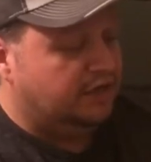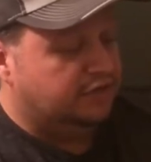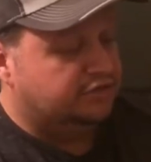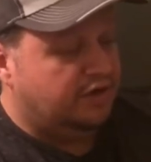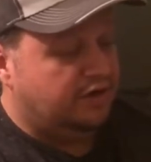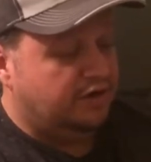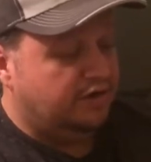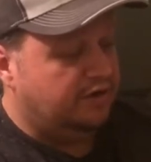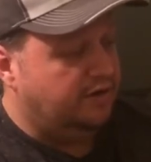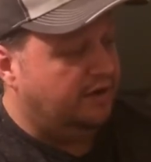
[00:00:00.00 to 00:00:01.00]

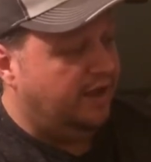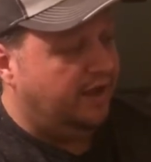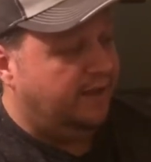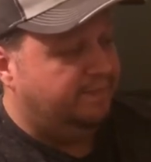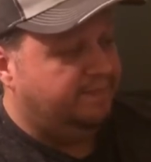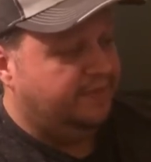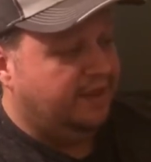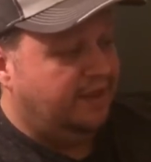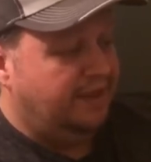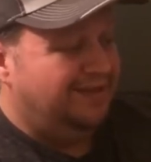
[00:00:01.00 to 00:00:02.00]
stronger,
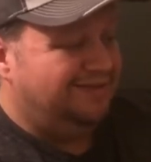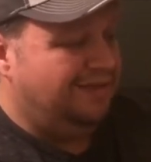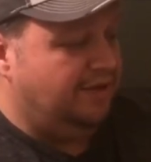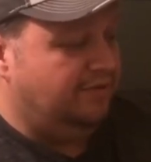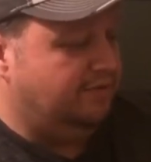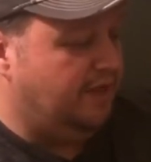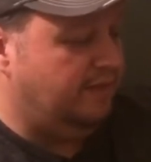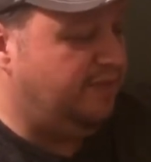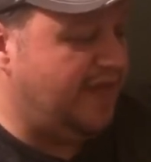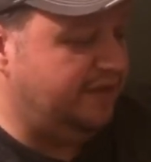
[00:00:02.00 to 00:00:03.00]
a
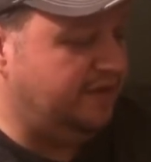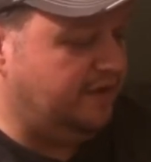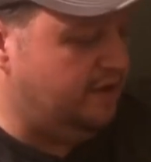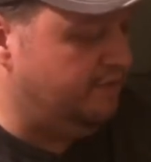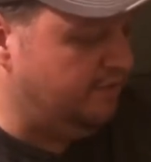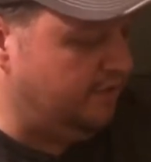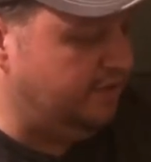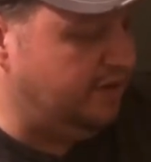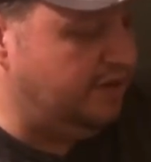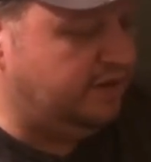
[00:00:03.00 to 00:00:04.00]
plastic cover on
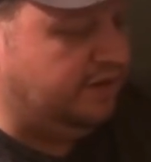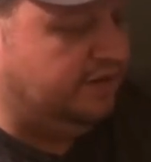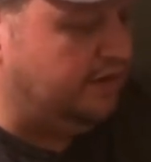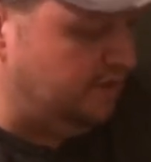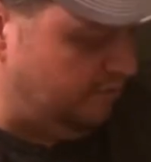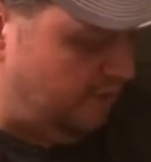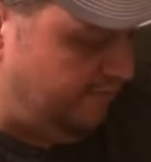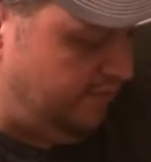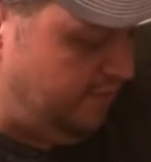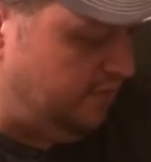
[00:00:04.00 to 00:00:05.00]
this, the dust
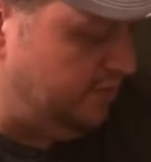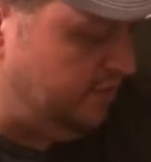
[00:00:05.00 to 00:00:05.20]
ruffle or